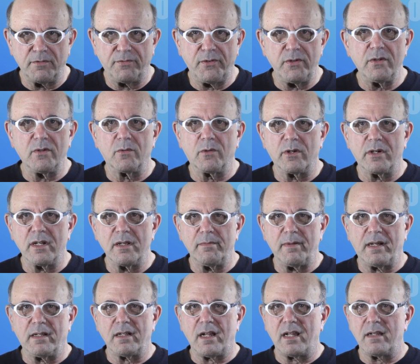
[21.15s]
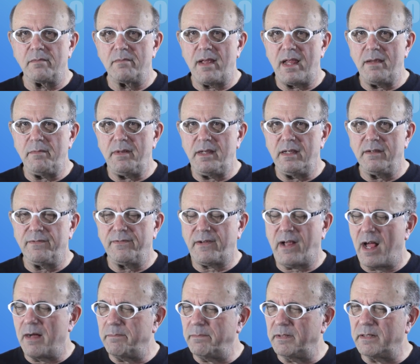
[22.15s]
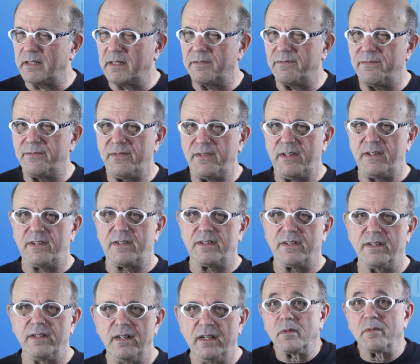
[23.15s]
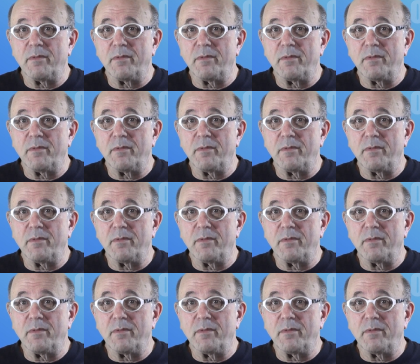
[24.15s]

a few to worry about, and maybe a couple to fear.